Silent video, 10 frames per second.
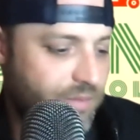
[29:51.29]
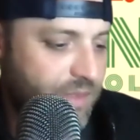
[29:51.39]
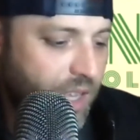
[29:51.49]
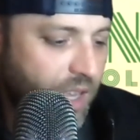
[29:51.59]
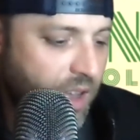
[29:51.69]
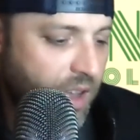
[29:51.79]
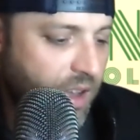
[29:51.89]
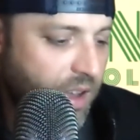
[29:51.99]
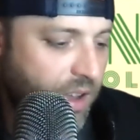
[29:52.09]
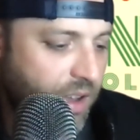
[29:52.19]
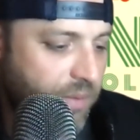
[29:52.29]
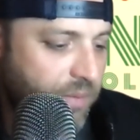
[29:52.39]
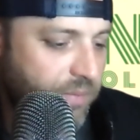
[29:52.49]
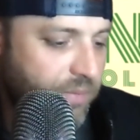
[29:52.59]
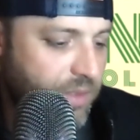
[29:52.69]

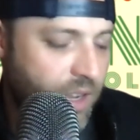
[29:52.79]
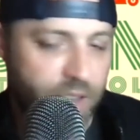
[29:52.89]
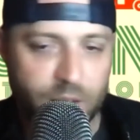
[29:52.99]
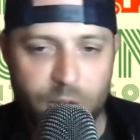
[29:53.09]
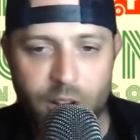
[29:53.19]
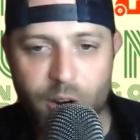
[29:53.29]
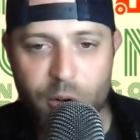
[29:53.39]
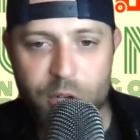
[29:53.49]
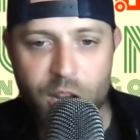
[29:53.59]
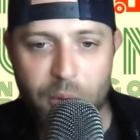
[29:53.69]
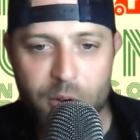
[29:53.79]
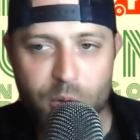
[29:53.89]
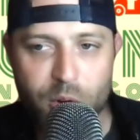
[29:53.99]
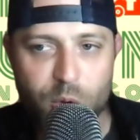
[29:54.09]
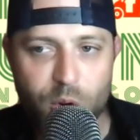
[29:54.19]
Texas Valero champion
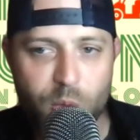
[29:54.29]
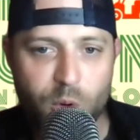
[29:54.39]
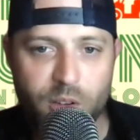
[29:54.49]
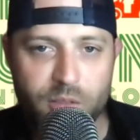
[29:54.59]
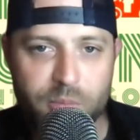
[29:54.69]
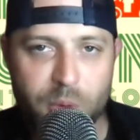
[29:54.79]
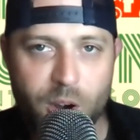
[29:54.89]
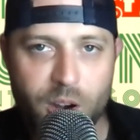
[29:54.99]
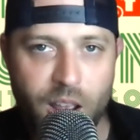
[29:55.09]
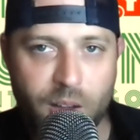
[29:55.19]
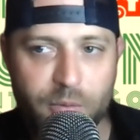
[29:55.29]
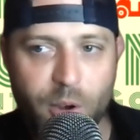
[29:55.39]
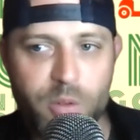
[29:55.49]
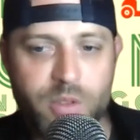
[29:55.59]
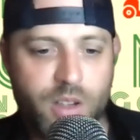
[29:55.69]
2021. Mark it down,
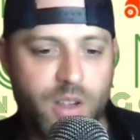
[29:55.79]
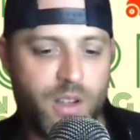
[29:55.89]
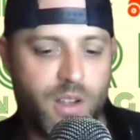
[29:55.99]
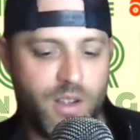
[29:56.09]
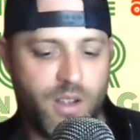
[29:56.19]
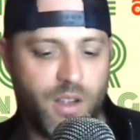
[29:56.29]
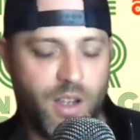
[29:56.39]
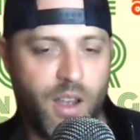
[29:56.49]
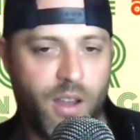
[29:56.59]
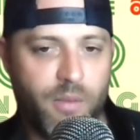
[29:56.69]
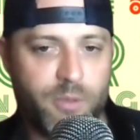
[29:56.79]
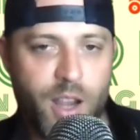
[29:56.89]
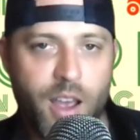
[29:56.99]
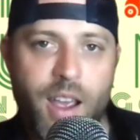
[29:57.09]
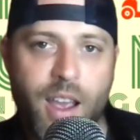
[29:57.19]
folks.
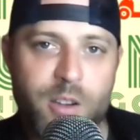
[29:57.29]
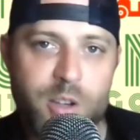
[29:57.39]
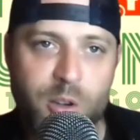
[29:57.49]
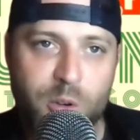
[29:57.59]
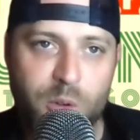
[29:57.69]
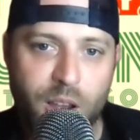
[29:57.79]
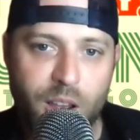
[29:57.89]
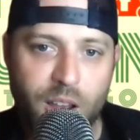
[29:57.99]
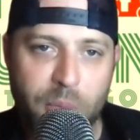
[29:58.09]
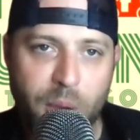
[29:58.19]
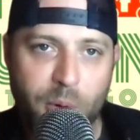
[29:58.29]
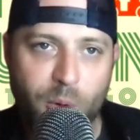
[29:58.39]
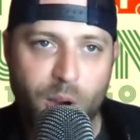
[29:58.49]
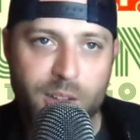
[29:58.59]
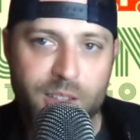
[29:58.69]
Shout out to Bubba
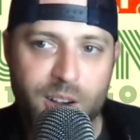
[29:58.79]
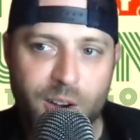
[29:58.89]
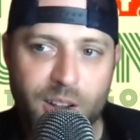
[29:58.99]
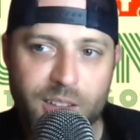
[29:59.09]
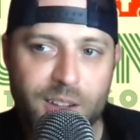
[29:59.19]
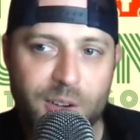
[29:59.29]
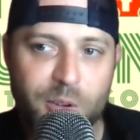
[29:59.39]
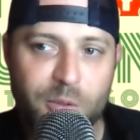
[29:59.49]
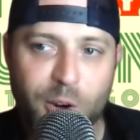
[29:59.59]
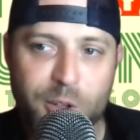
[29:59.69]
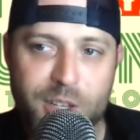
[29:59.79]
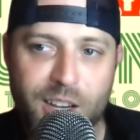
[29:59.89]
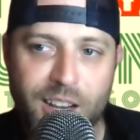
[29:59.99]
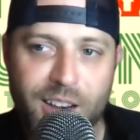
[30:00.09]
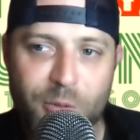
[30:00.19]
Watson on his little first
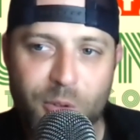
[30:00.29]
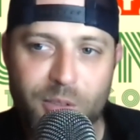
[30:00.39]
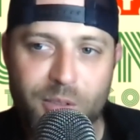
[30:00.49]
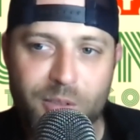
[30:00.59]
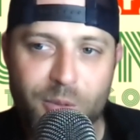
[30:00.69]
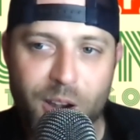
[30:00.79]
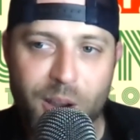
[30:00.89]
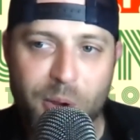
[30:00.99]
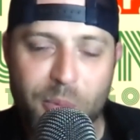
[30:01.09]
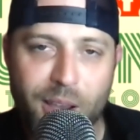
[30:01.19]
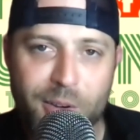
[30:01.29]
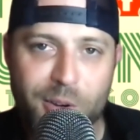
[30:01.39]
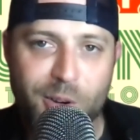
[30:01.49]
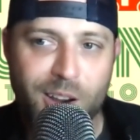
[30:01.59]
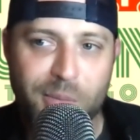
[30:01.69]
tee rib on Patrick
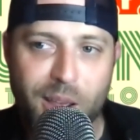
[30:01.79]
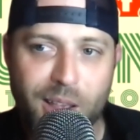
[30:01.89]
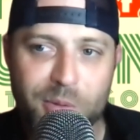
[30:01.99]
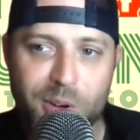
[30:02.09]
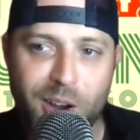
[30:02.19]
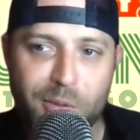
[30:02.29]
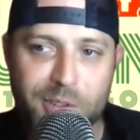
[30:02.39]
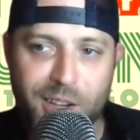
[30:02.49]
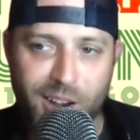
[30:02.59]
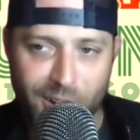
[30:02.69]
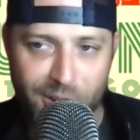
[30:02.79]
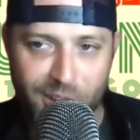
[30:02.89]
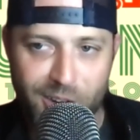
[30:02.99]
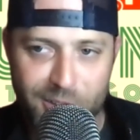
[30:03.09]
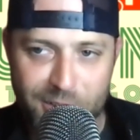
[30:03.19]
Reed. Best one ever seen all
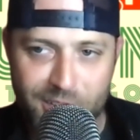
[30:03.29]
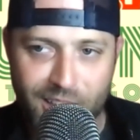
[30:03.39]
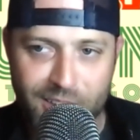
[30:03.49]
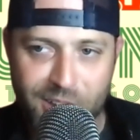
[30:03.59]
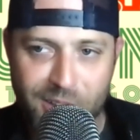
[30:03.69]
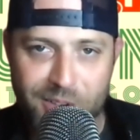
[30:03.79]
year. Did you see that, Joe?